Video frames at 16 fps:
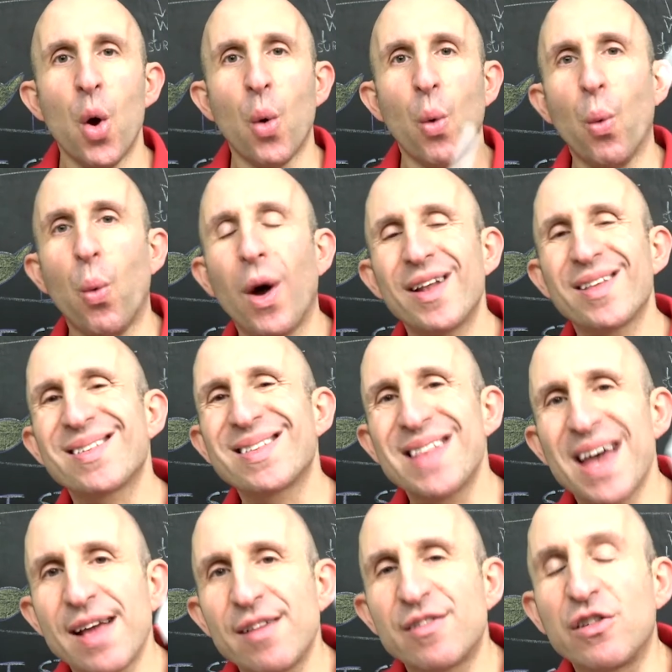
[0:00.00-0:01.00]
Once
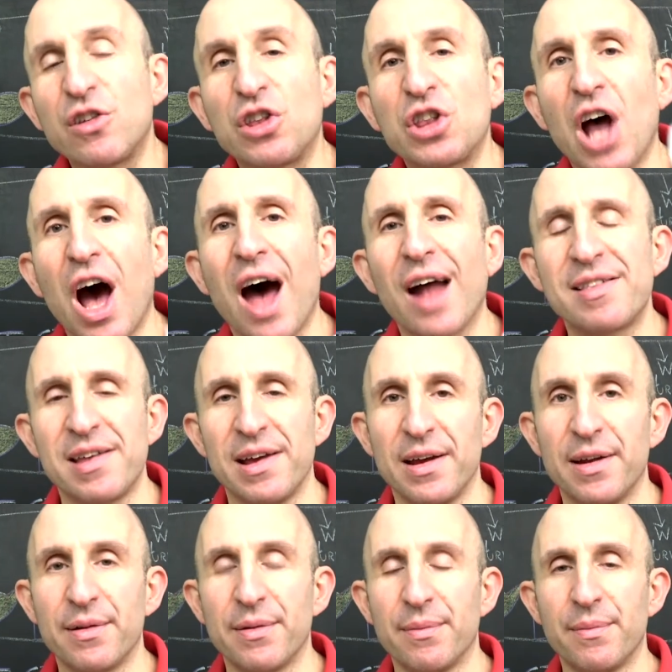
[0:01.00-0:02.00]
they
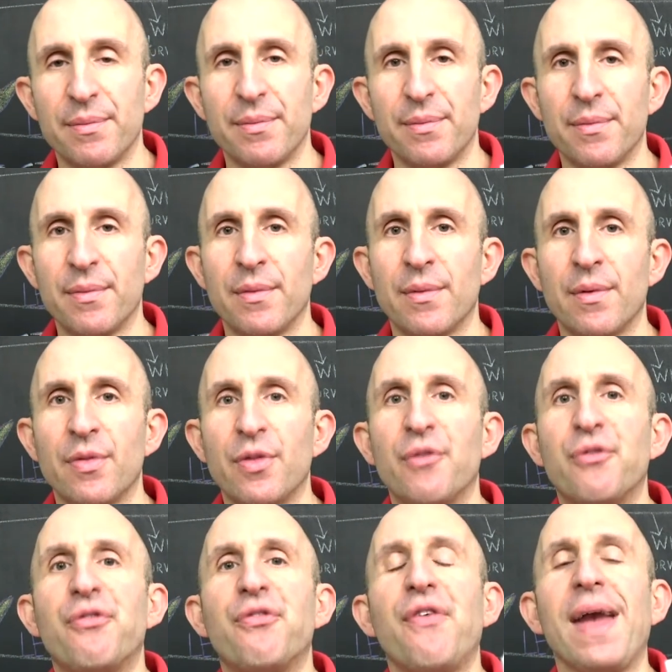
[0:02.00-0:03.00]
started, the
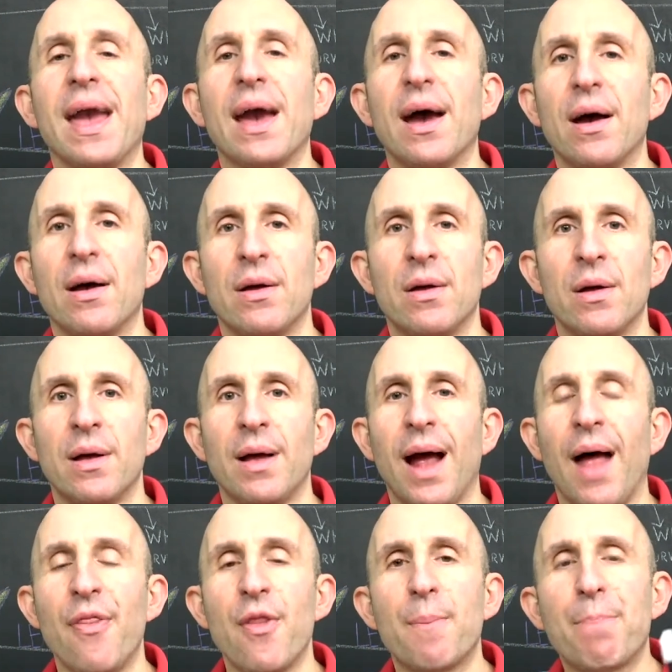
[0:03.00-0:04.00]
fear
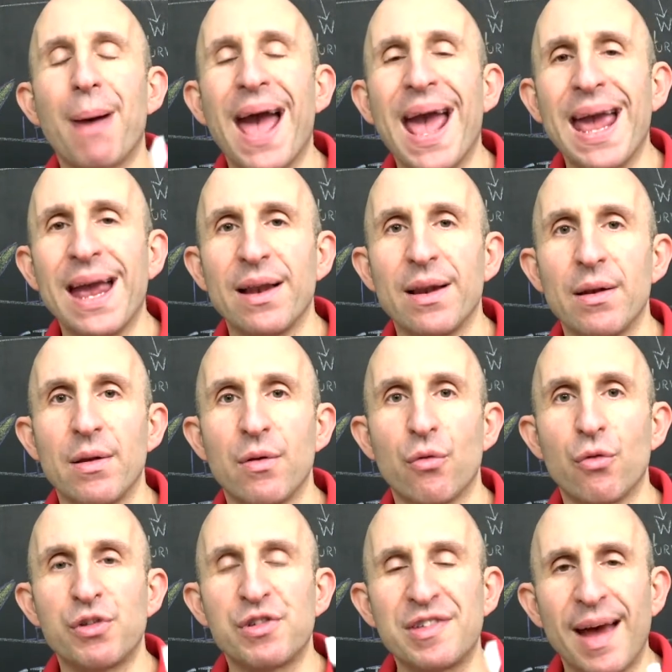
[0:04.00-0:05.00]
and the pain
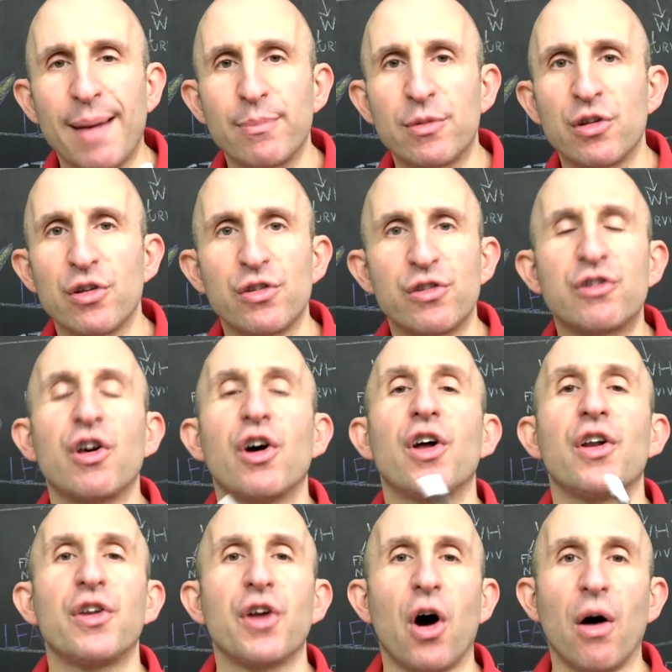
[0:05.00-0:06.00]
receptors
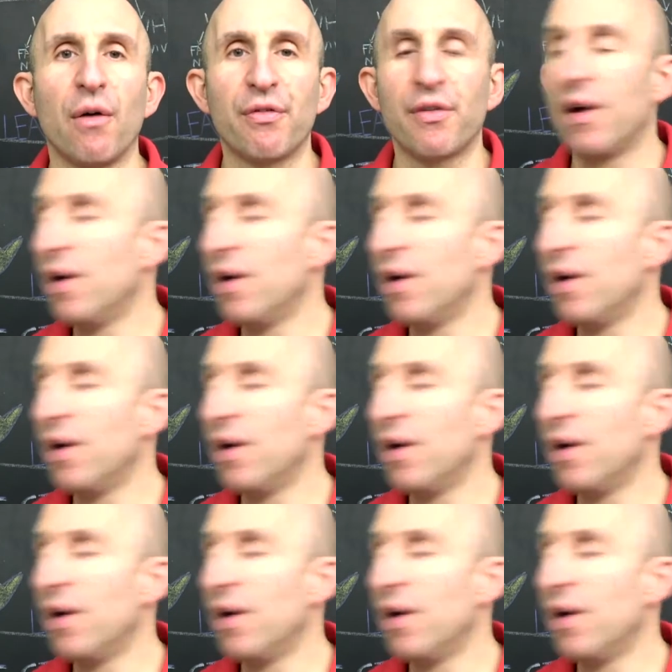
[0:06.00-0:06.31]
turned off.